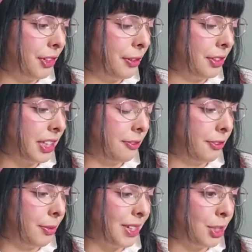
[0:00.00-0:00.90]
ordered
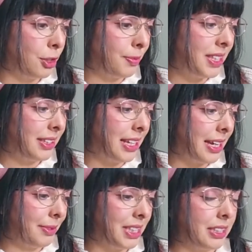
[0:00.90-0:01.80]
from a shopping
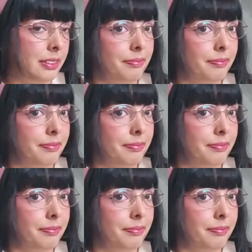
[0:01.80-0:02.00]
service.